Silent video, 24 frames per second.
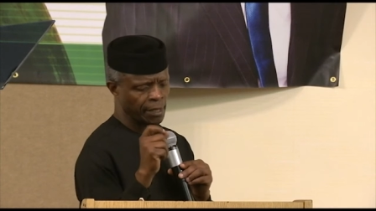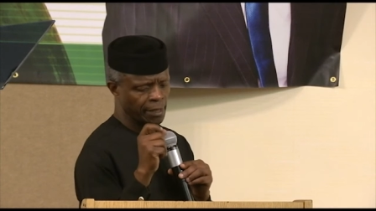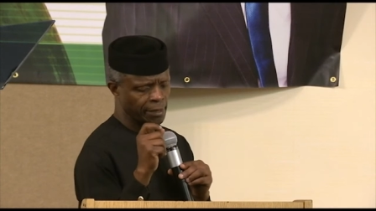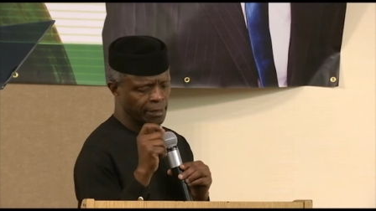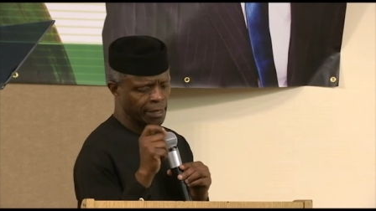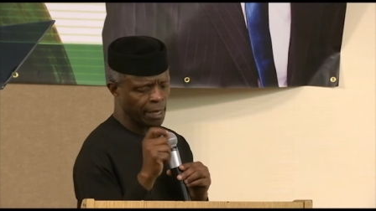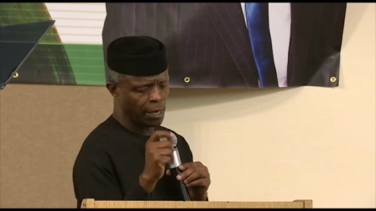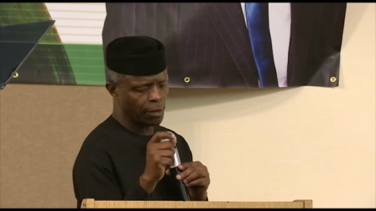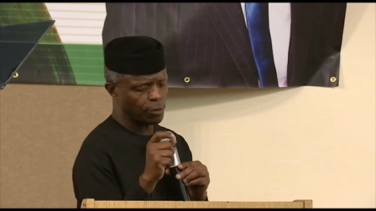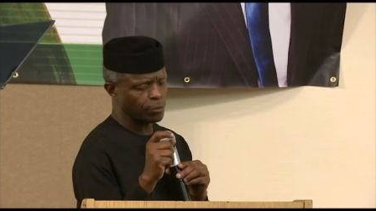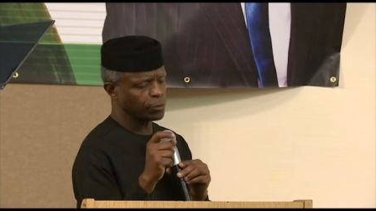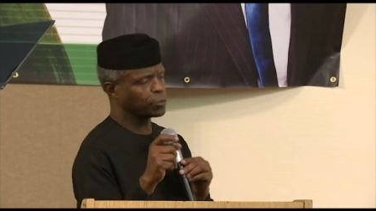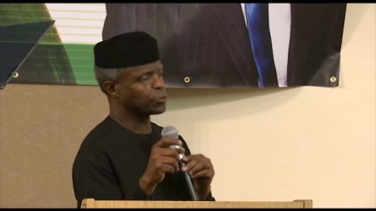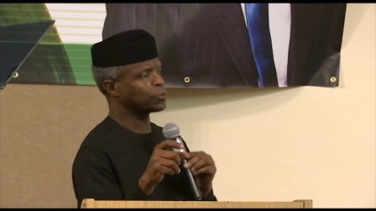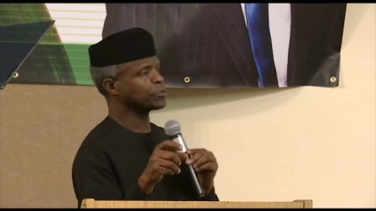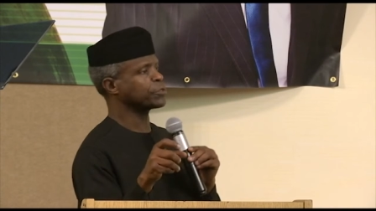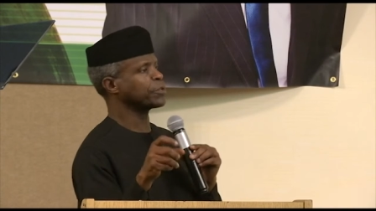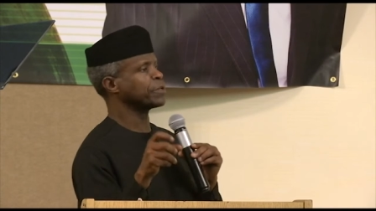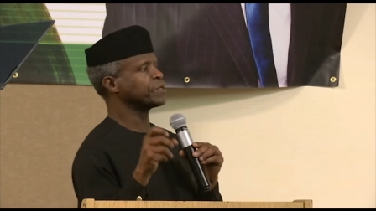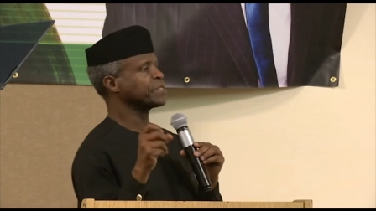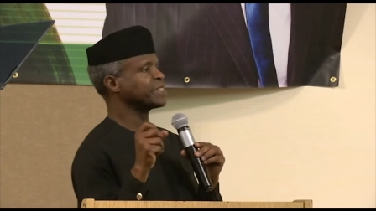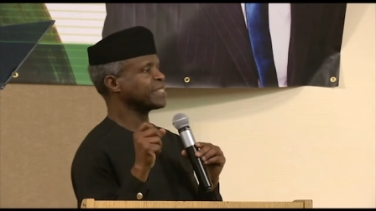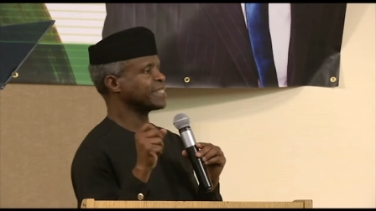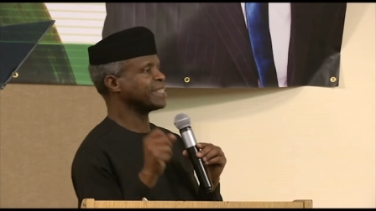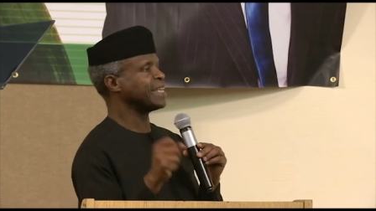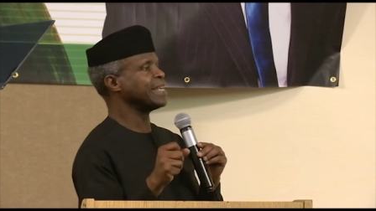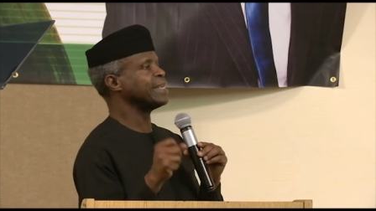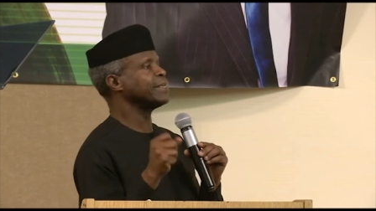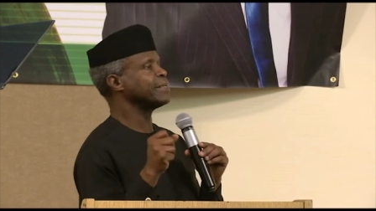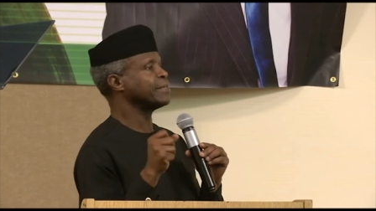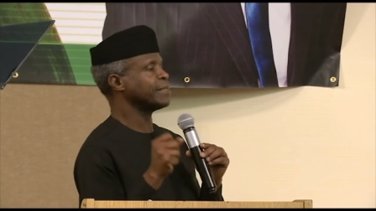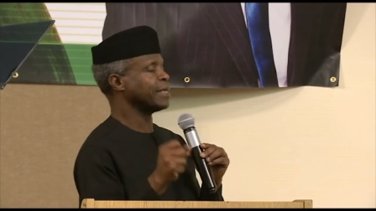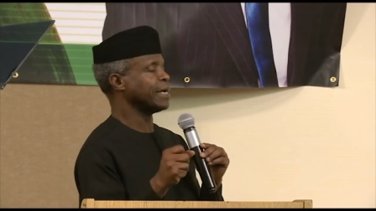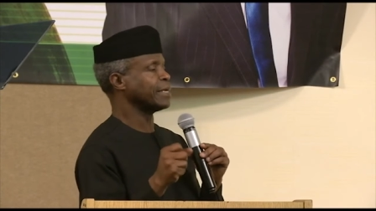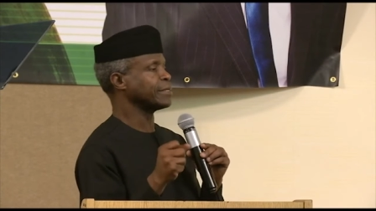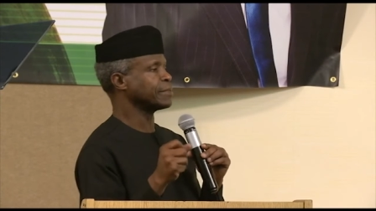Now, to
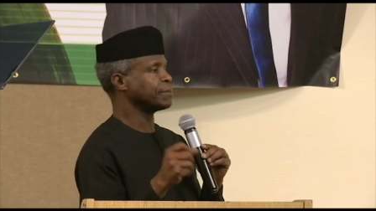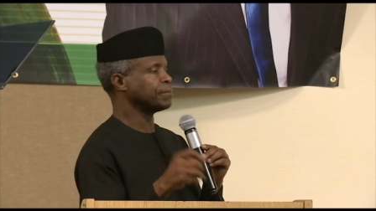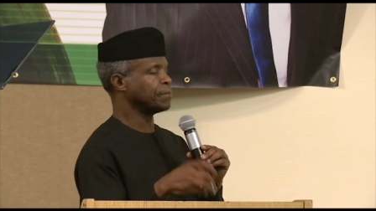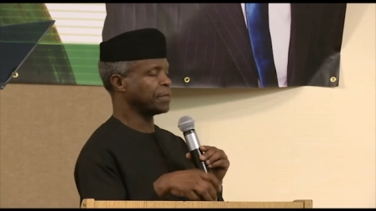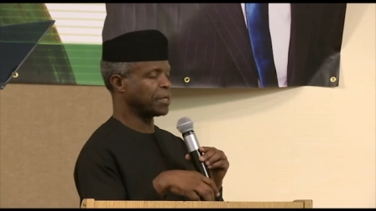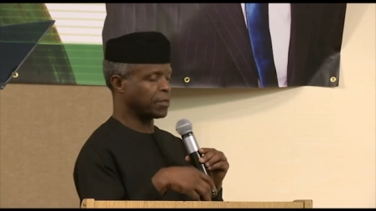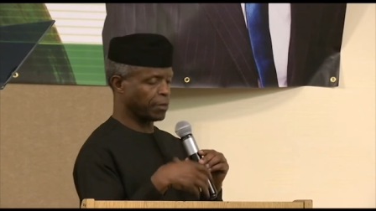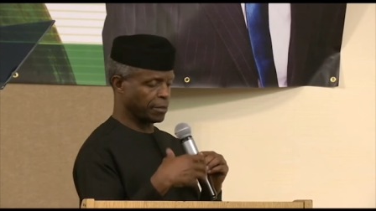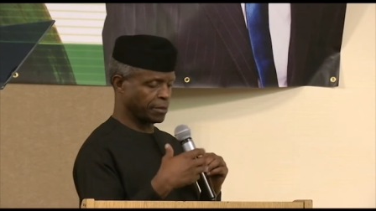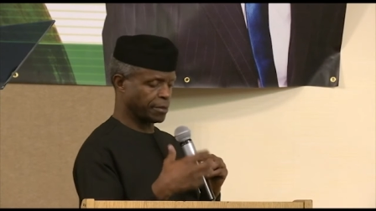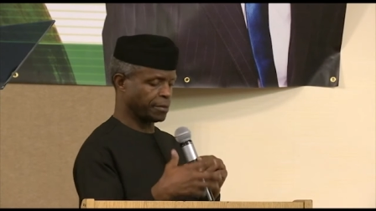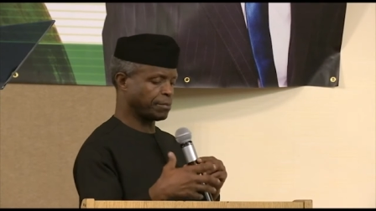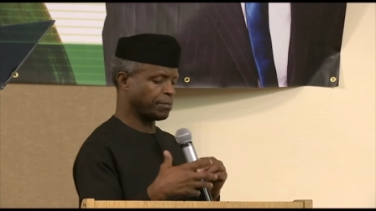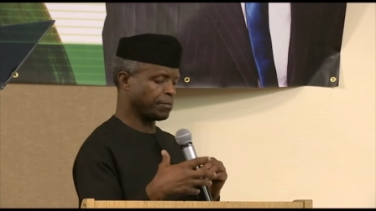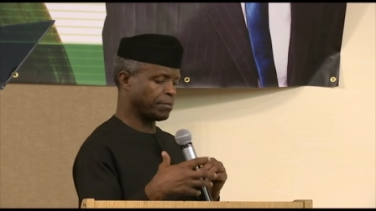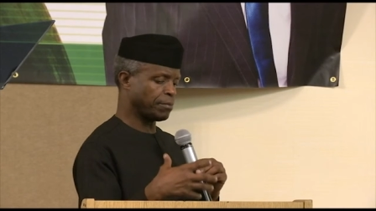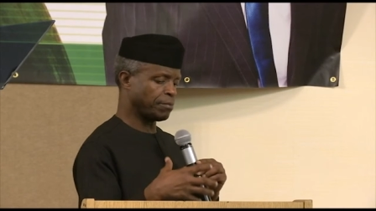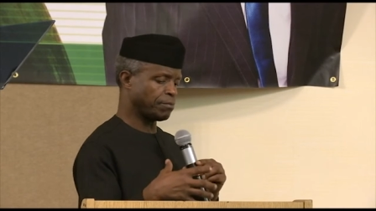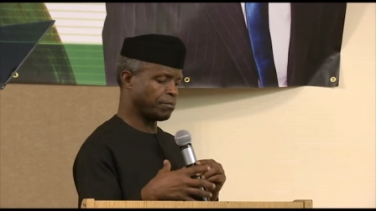sustain that, because